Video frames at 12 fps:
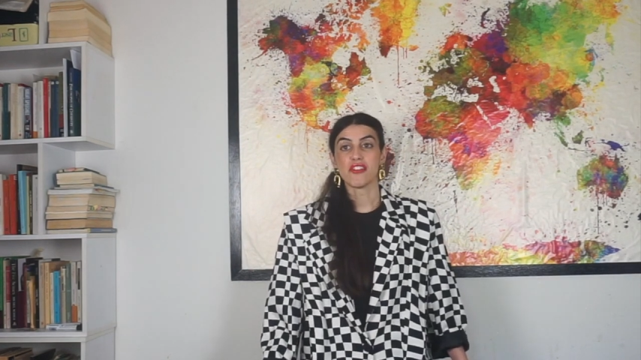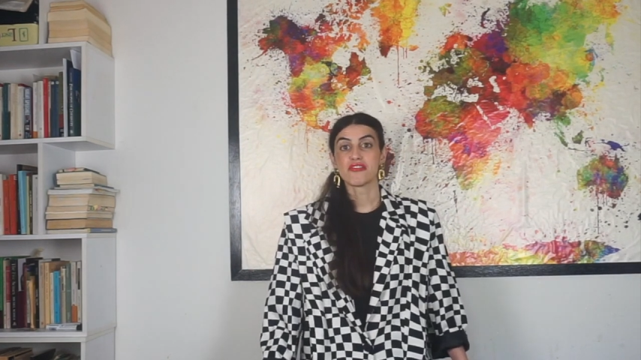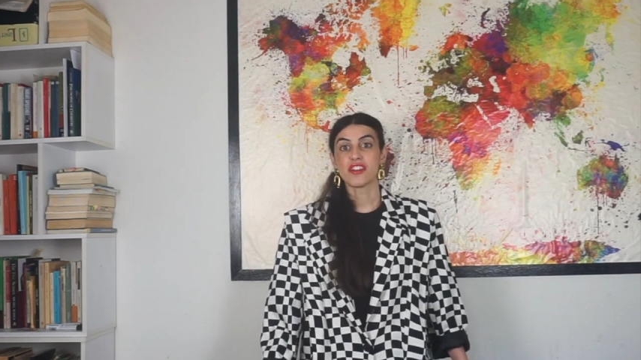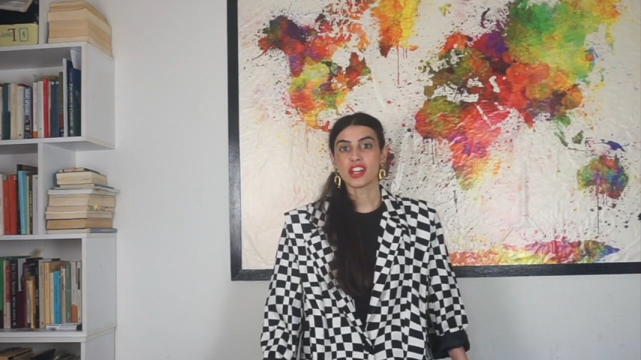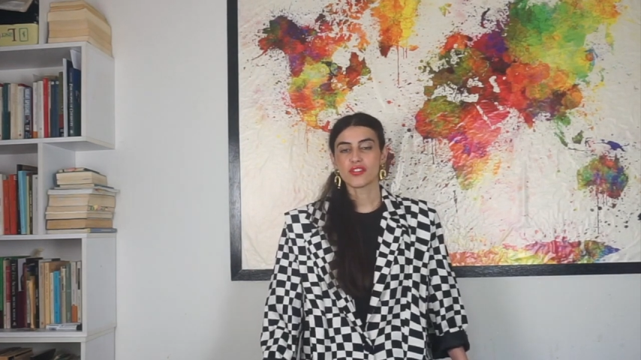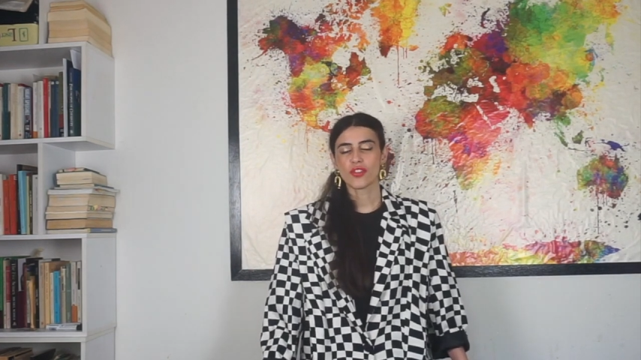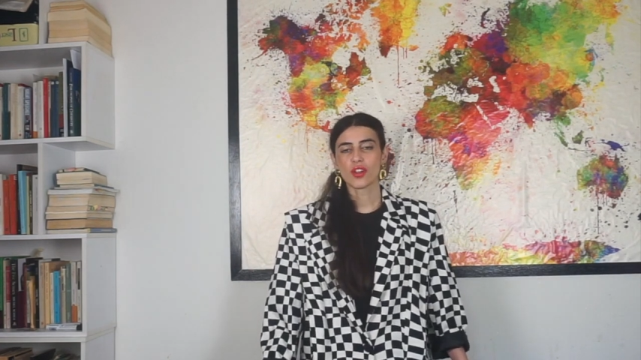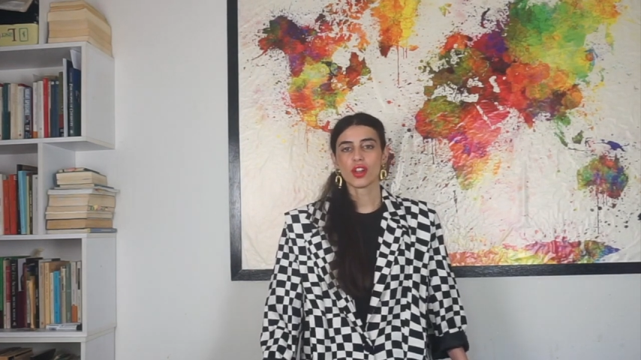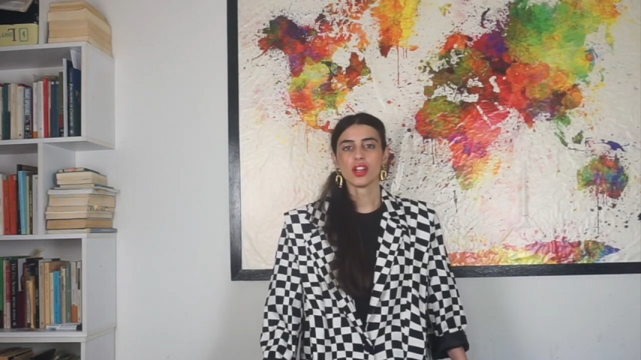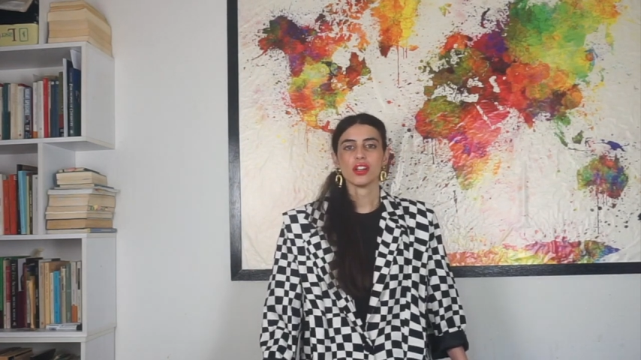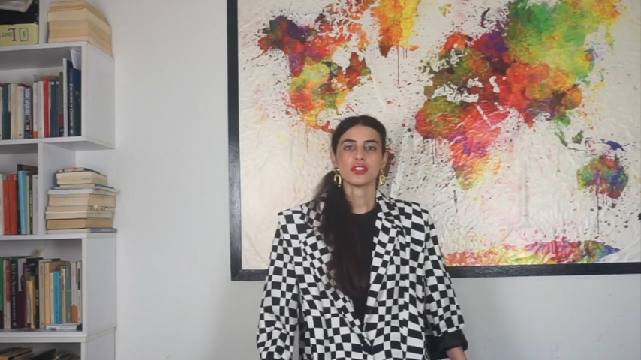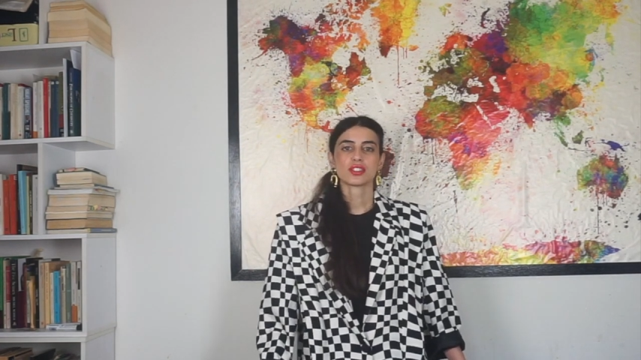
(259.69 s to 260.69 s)

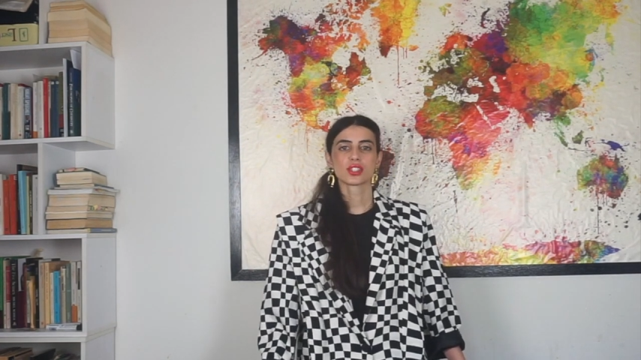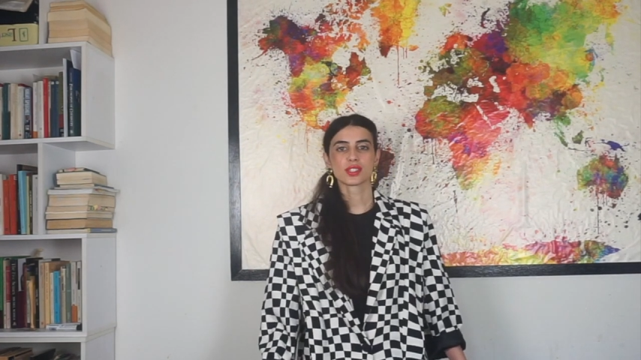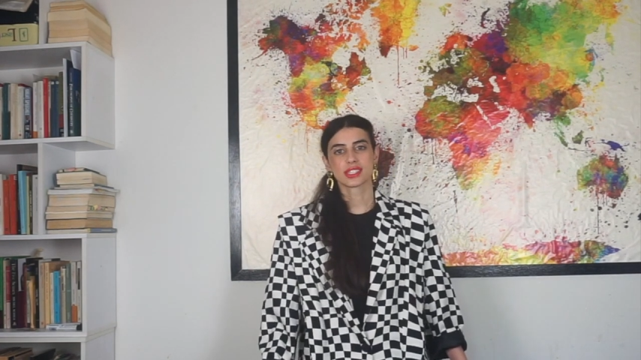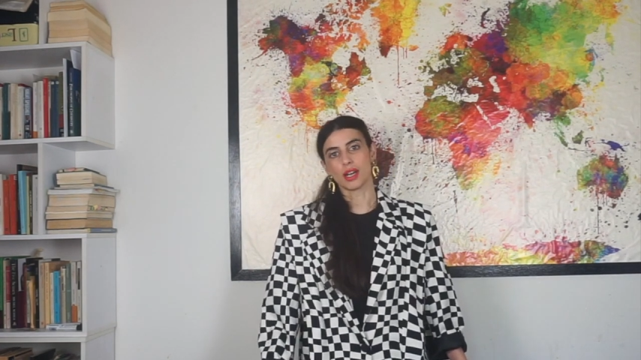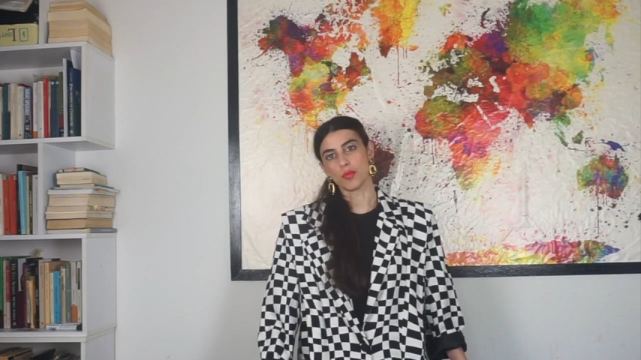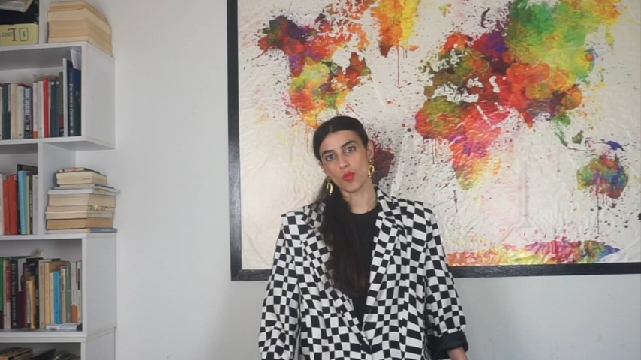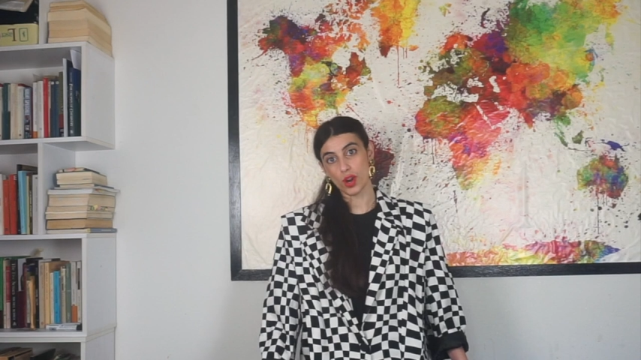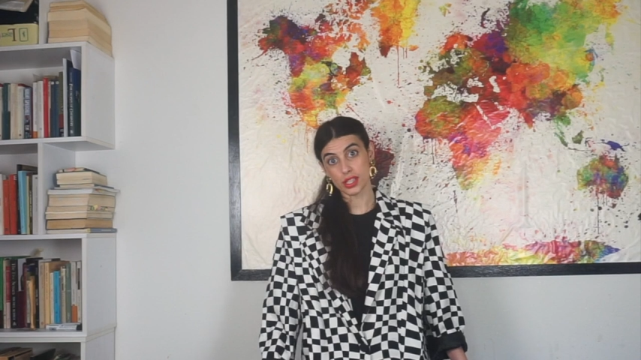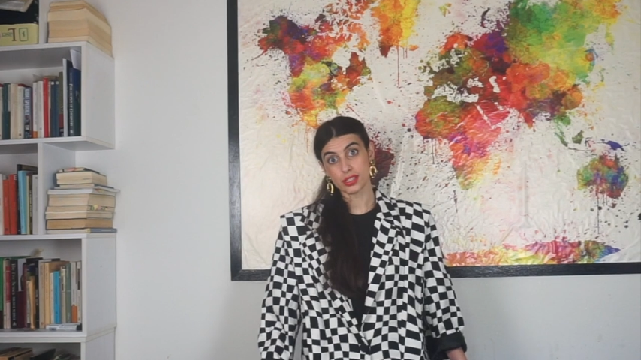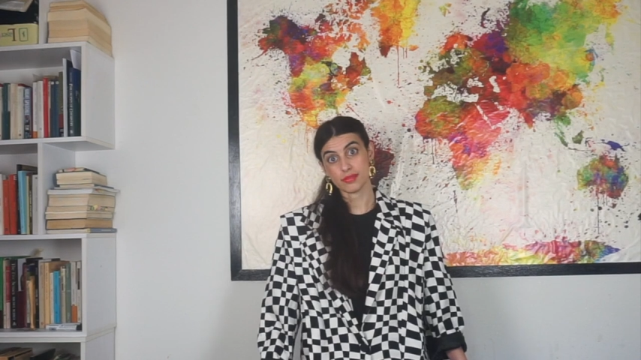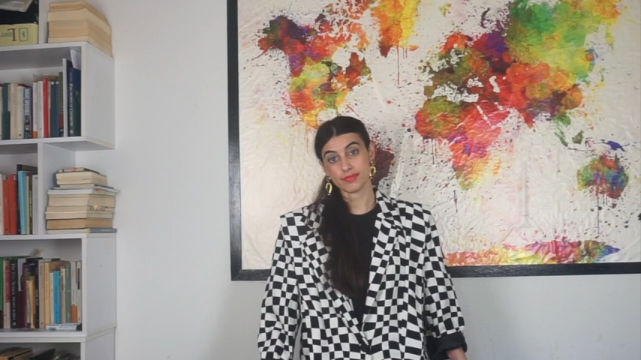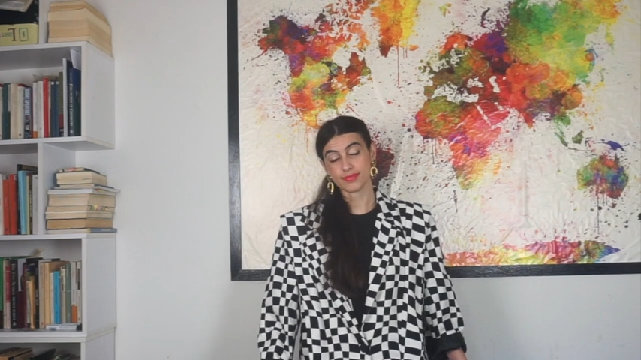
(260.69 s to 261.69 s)
faithful to
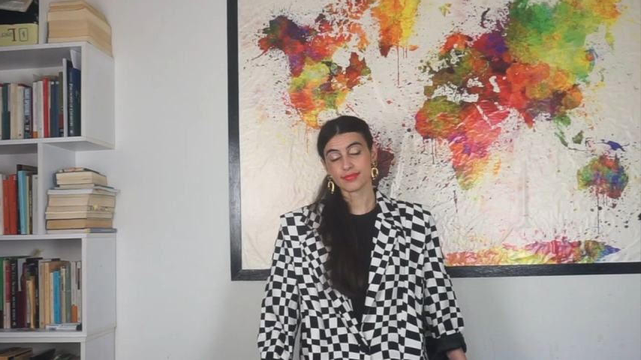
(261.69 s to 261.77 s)
someone.